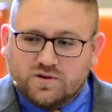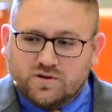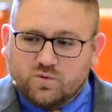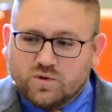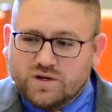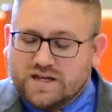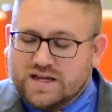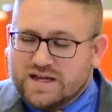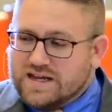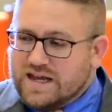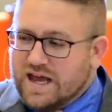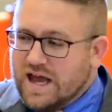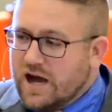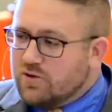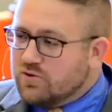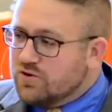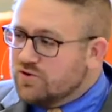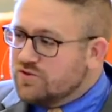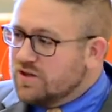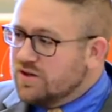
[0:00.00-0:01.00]
When he
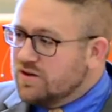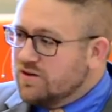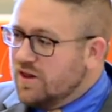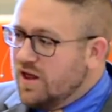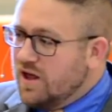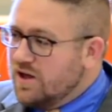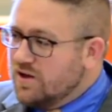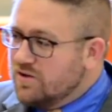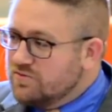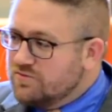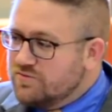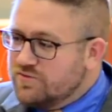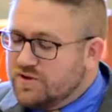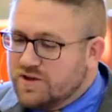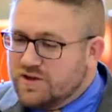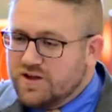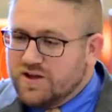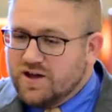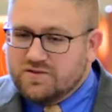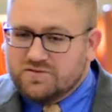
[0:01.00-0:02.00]
encountered the love
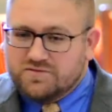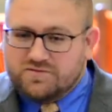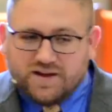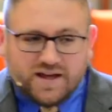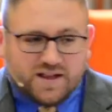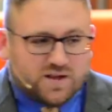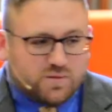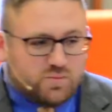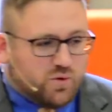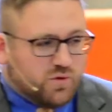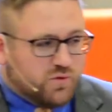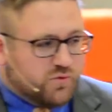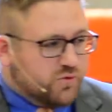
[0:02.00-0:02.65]
available